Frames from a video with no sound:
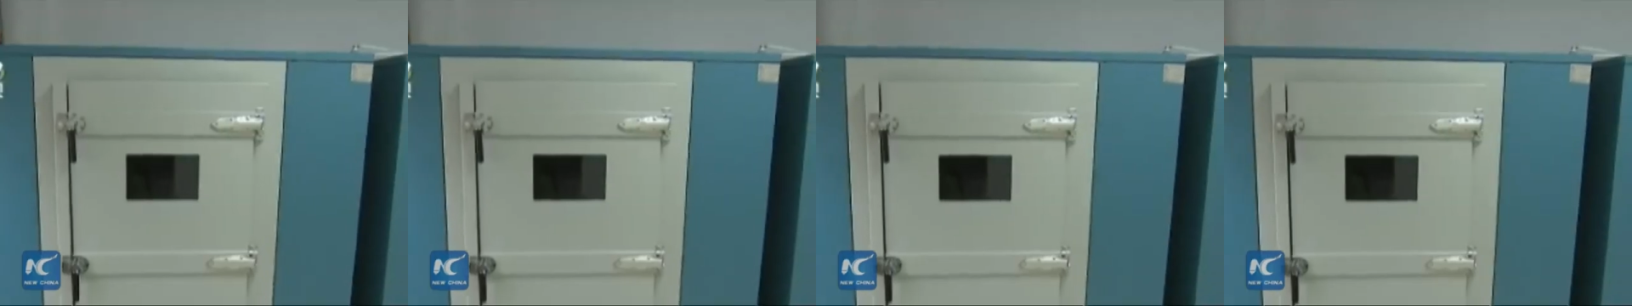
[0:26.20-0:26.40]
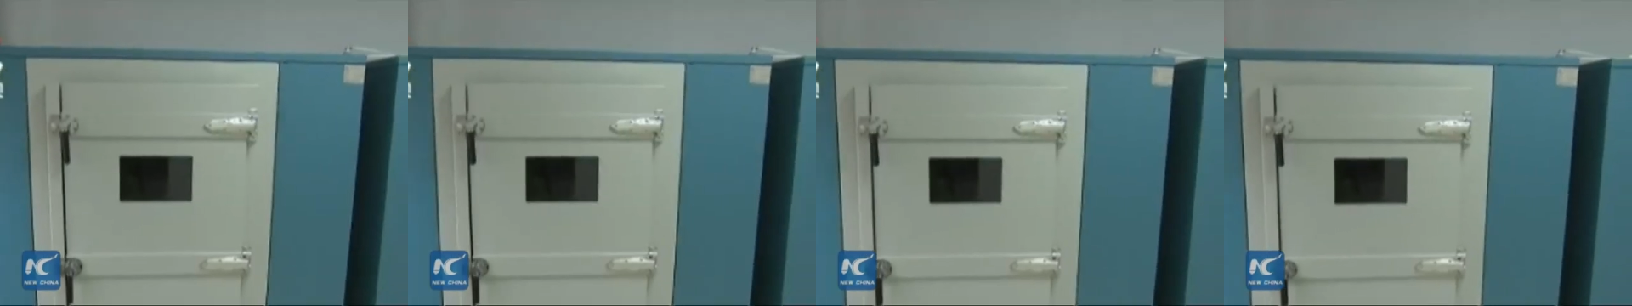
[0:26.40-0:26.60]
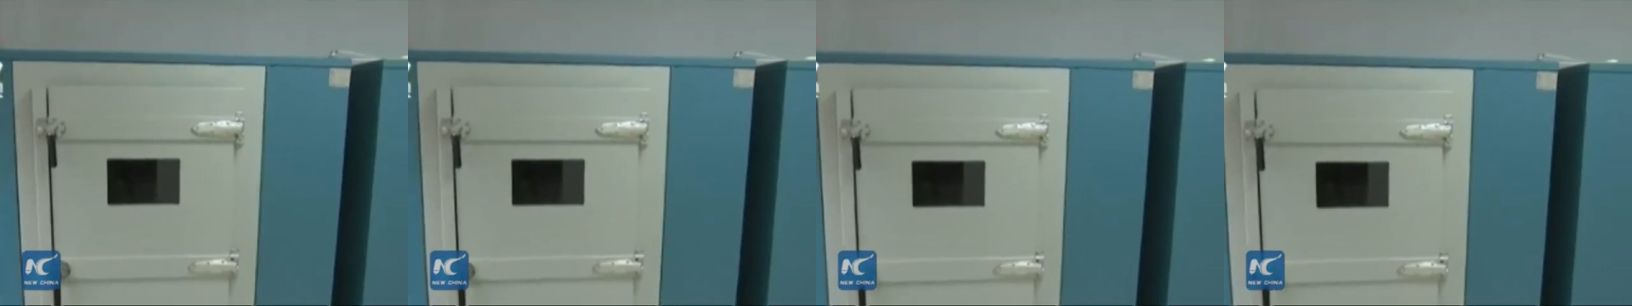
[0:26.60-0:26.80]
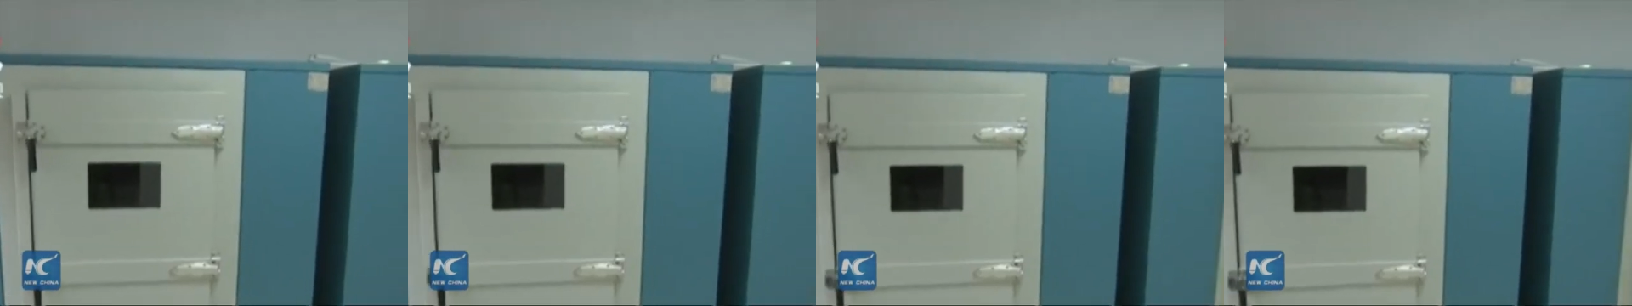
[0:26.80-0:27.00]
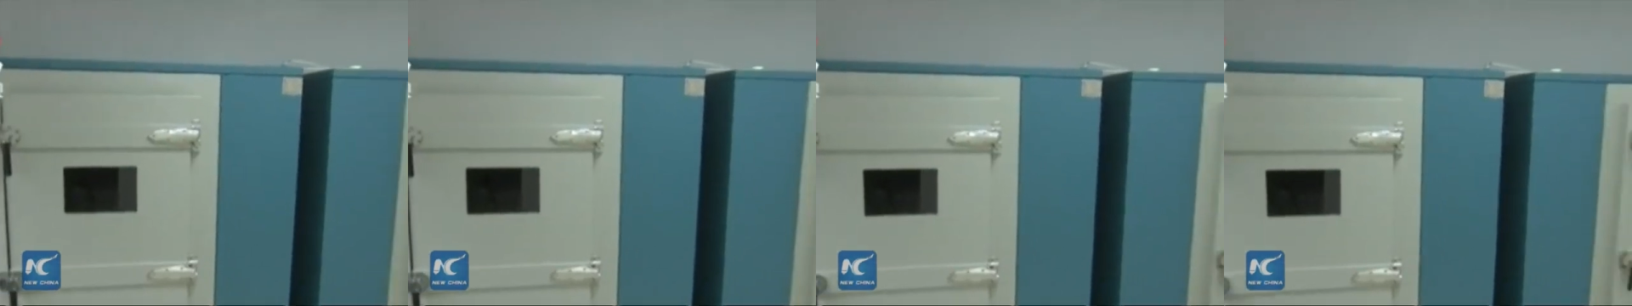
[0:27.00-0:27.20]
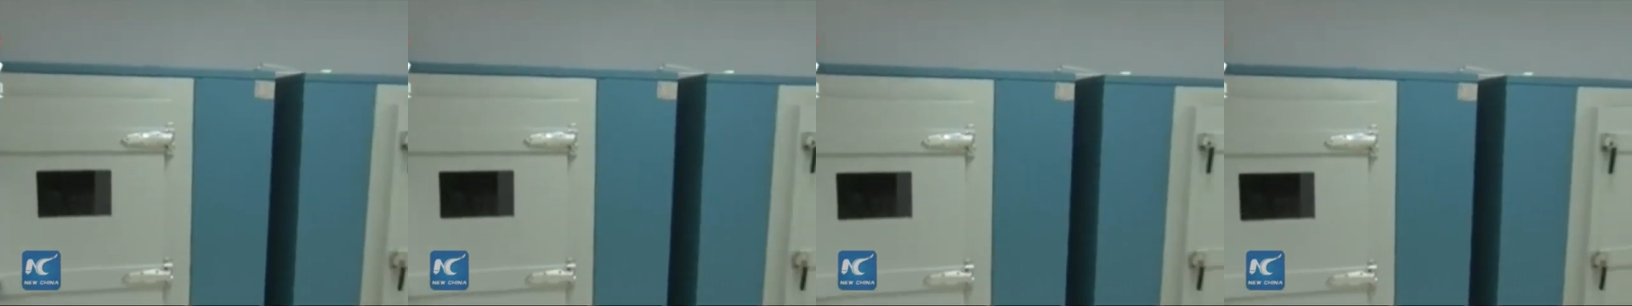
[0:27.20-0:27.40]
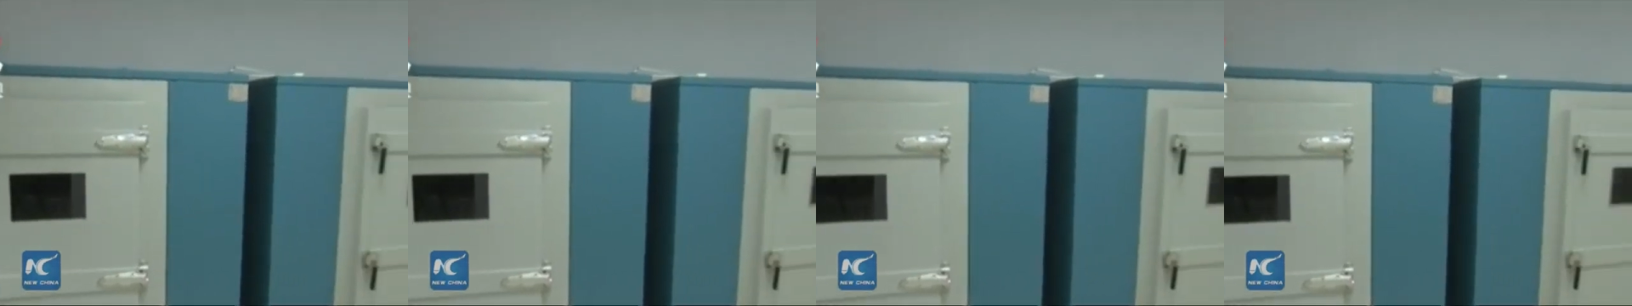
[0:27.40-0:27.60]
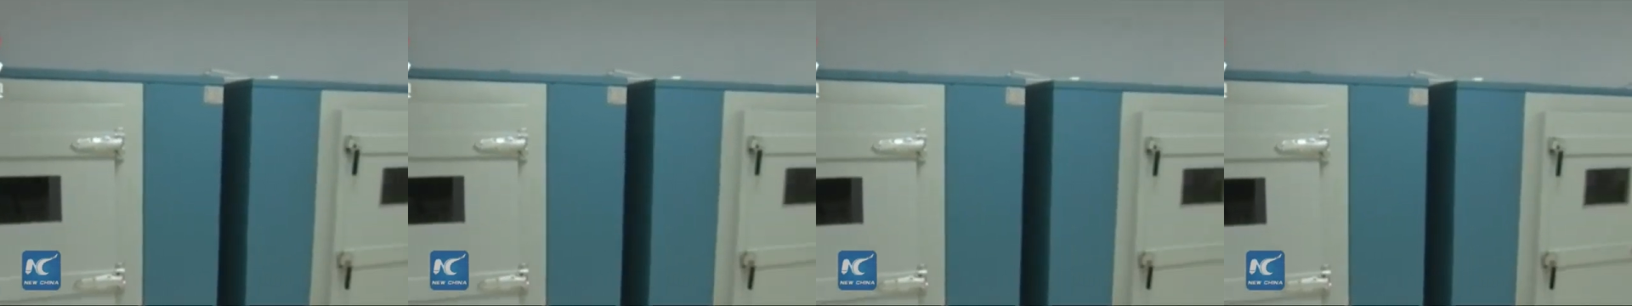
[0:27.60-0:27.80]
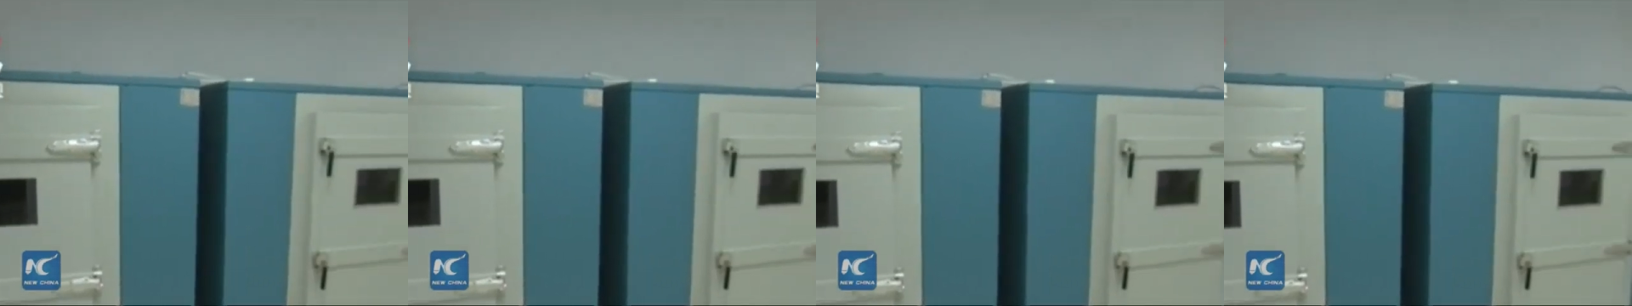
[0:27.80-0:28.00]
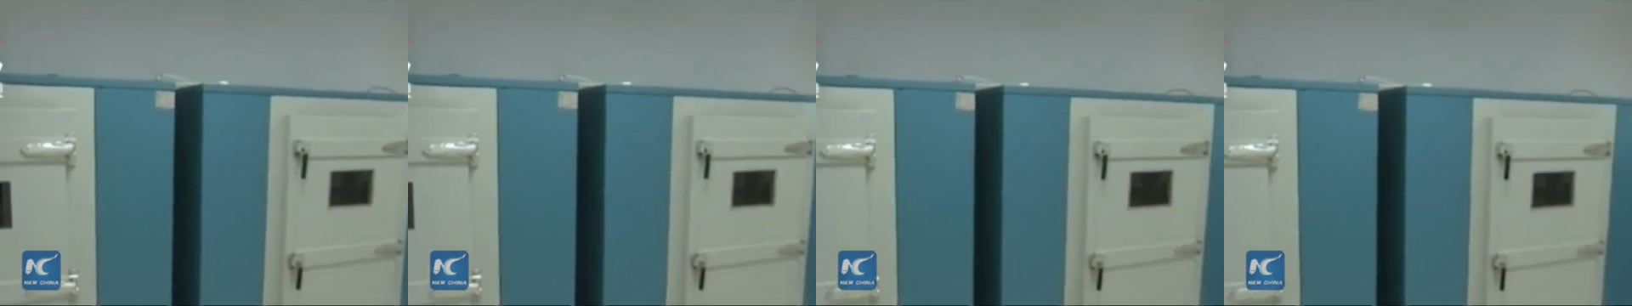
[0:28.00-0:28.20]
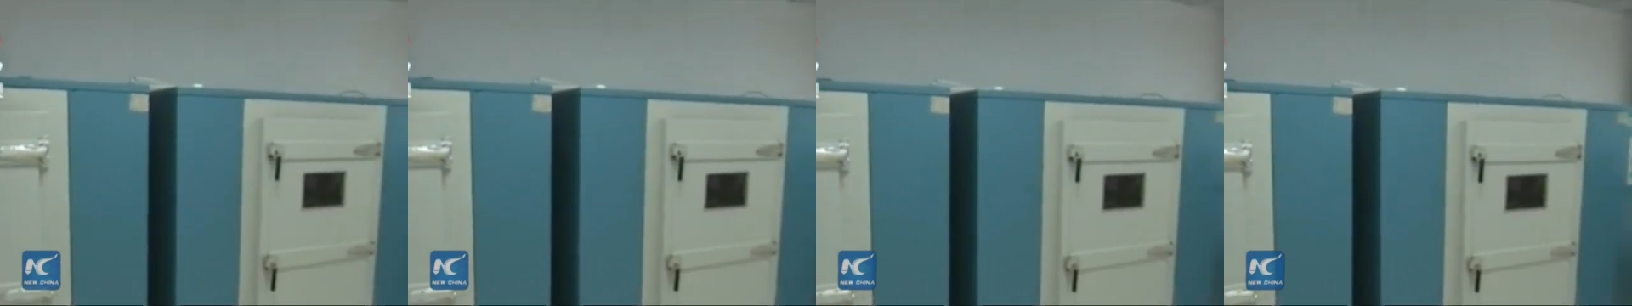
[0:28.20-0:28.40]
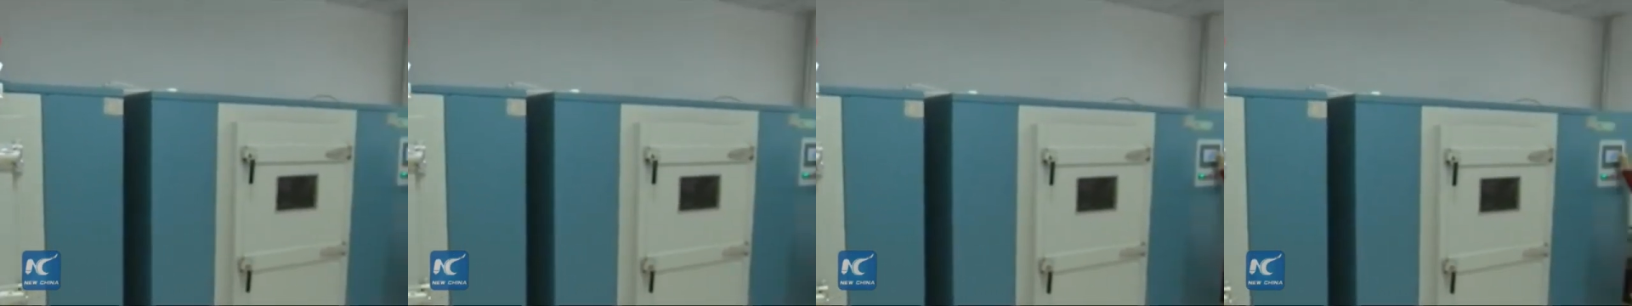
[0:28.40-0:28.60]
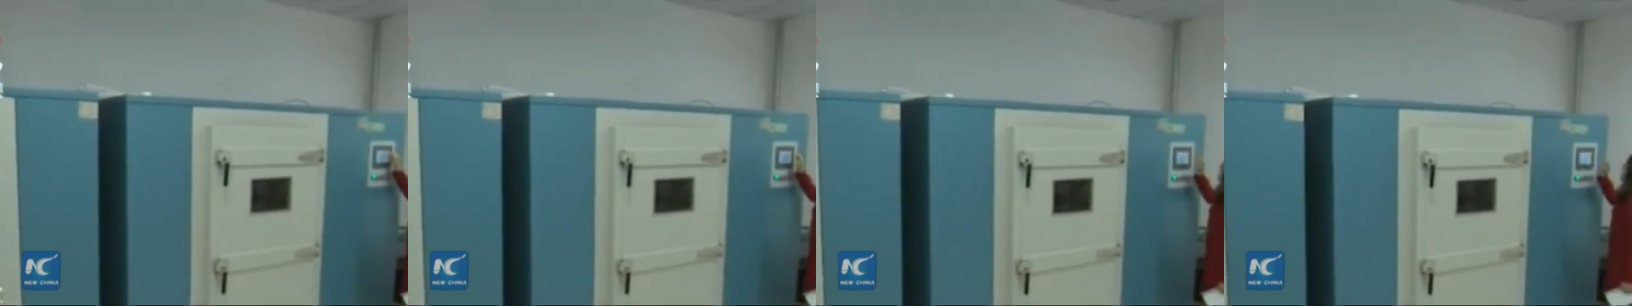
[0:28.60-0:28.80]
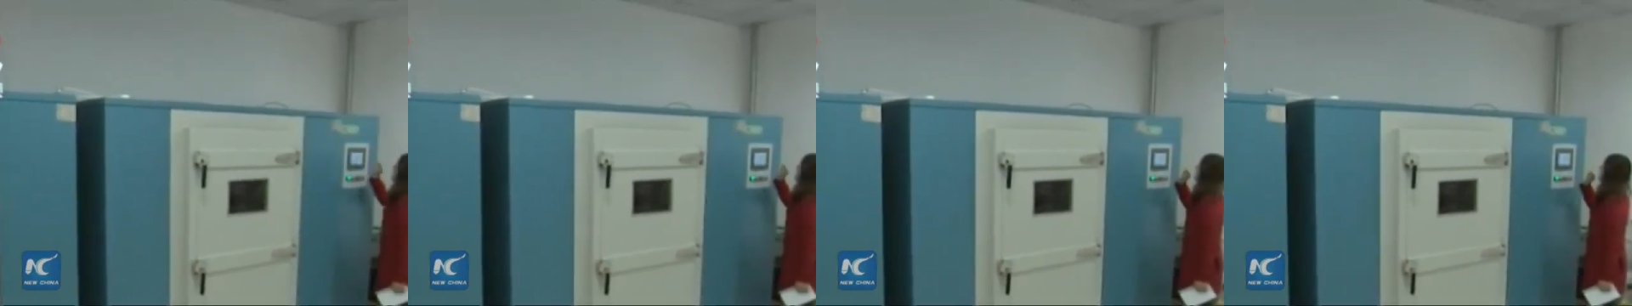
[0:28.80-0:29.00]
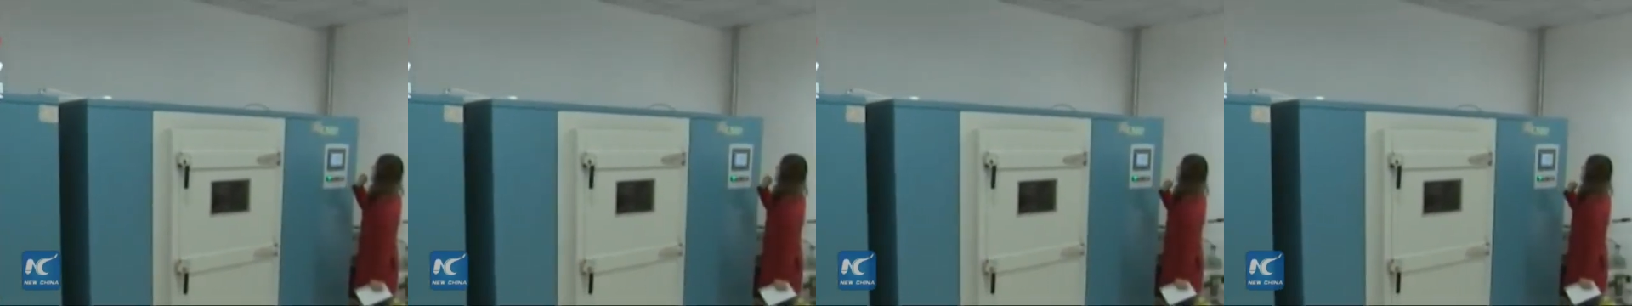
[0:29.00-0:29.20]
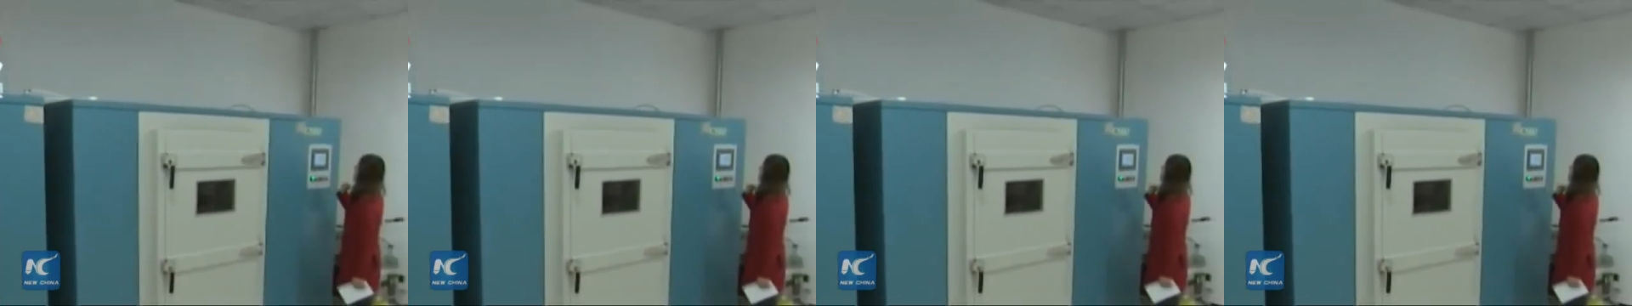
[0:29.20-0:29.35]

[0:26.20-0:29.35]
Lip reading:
No face is visible, so there are no lips to read.